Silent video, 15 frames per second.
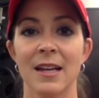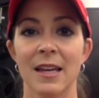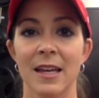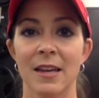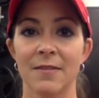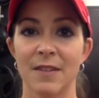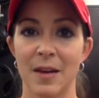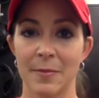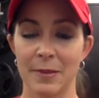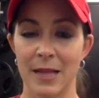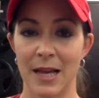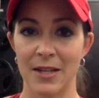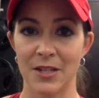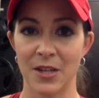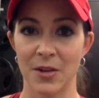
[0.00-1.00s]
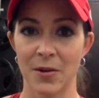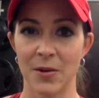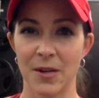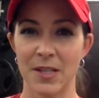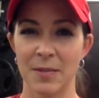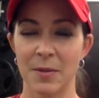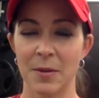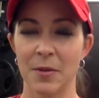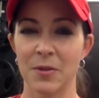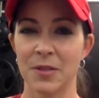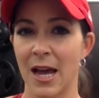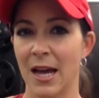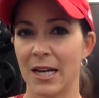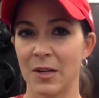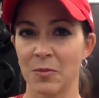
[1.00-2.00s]
if I plateaued as opposed
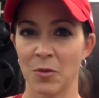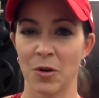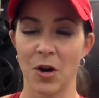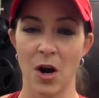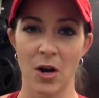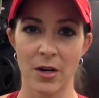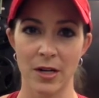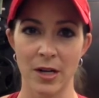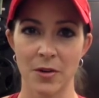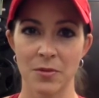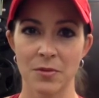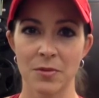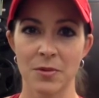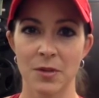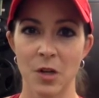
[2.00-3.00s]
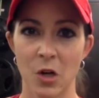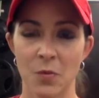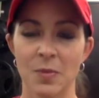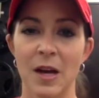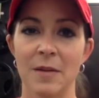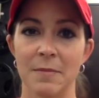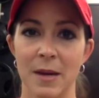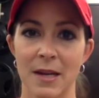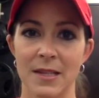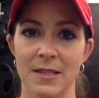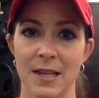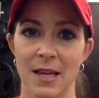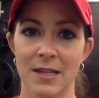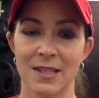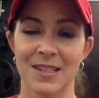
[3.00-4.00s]
to adding more cardio. So I hope that makes
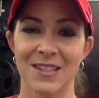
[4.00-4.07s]
sense.